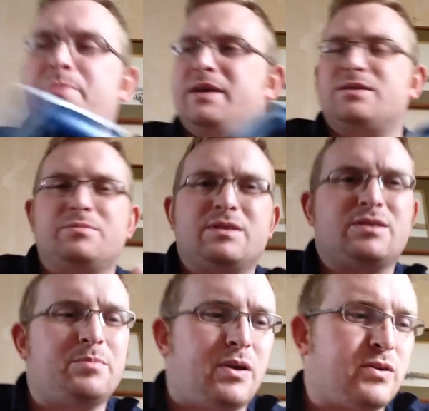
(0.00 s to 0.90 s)
picked up this,
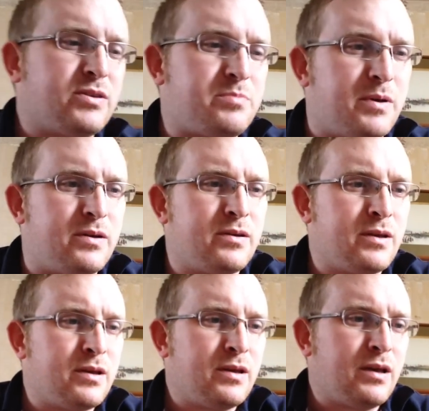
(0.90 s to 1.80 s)
to be honest, but
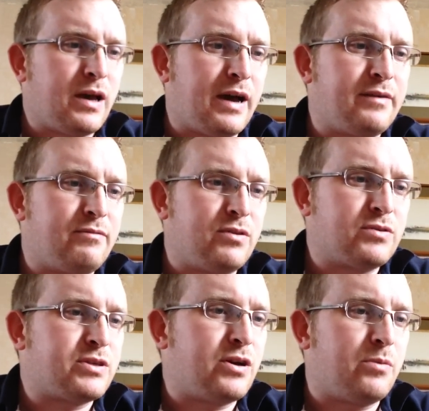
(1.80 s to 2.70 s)
I hadn't even
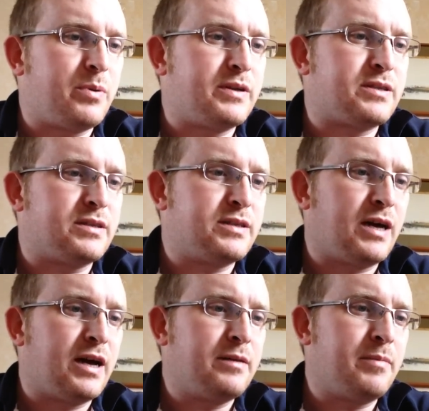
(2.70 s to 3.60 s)
looked it up. It's a
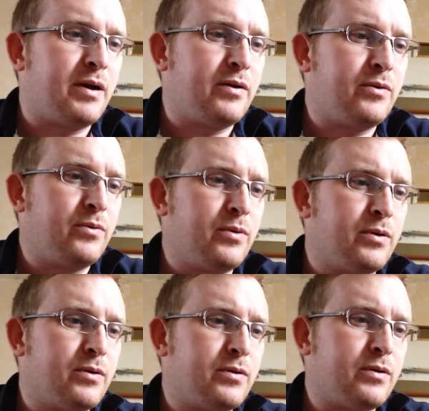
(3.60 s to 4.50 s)
Dymo
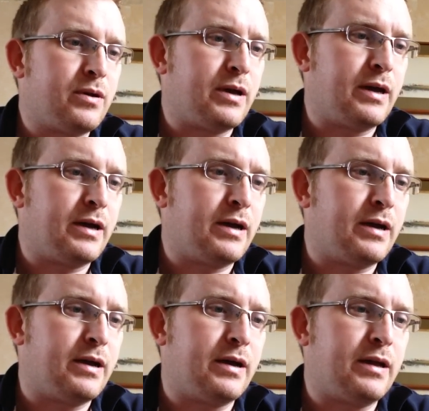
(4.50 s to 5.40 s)

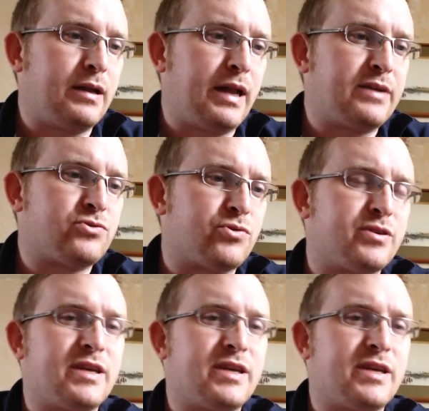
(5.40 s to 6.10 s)
Letra